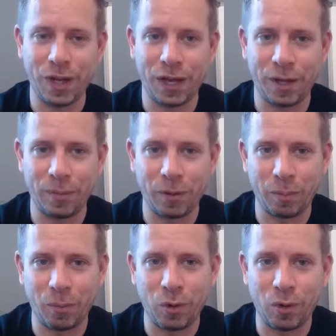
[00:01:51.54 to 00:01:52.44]
the
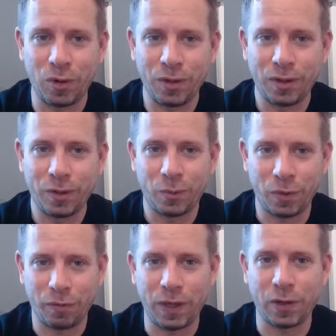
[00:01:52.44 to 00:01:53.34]
more we
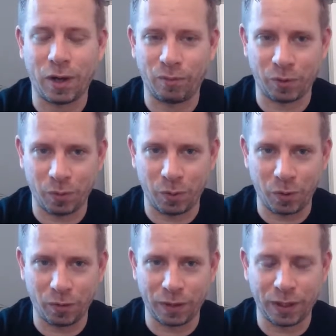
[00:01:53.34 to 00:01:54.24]
feel comfortable
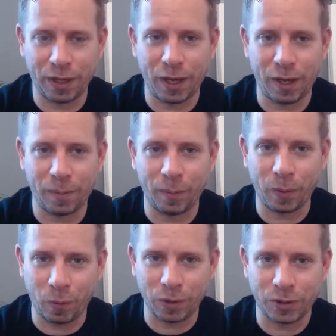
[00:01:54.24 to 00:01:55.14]
moving, and we
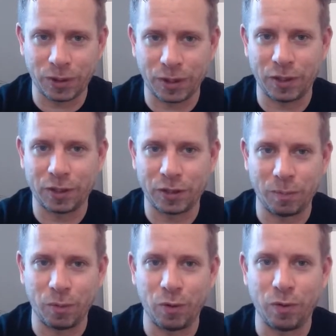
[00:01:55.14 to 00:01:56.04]
want to
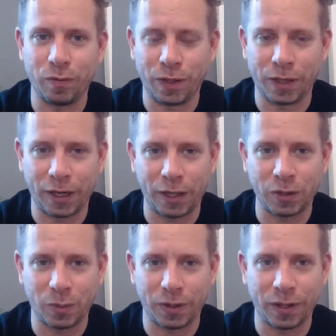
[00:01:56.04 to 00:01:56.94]
move and
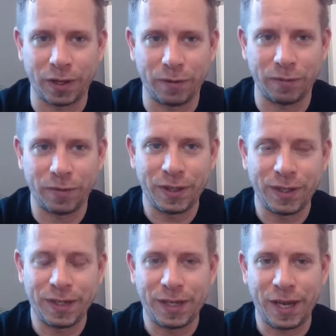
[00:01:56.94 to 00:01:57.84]
engage with life.
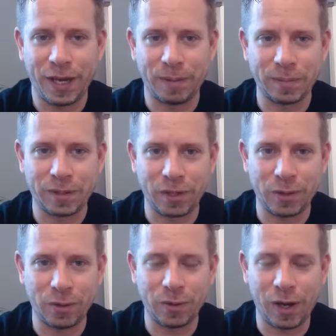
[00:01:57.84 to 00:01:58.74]
That's
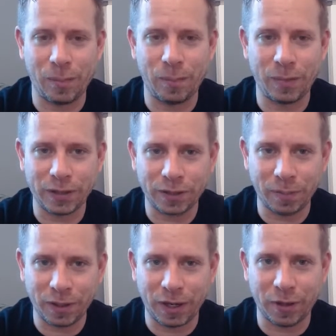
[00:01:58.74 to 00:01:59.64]

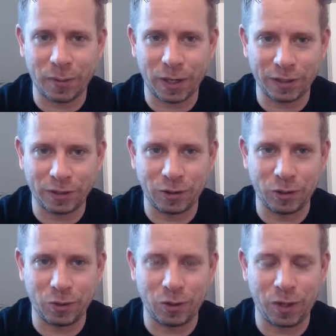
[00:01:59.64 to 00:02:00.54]
something that I would like
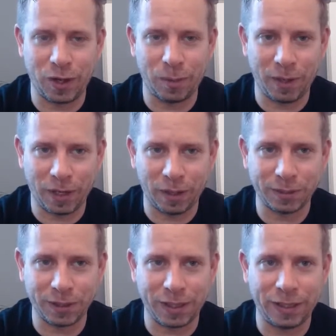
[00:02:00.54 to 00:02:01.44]
to pick up
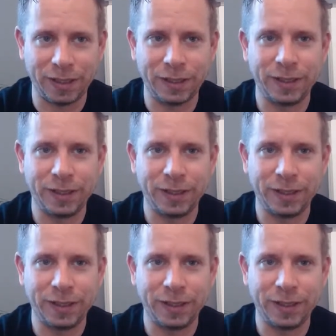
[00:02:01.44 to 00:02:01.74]
today.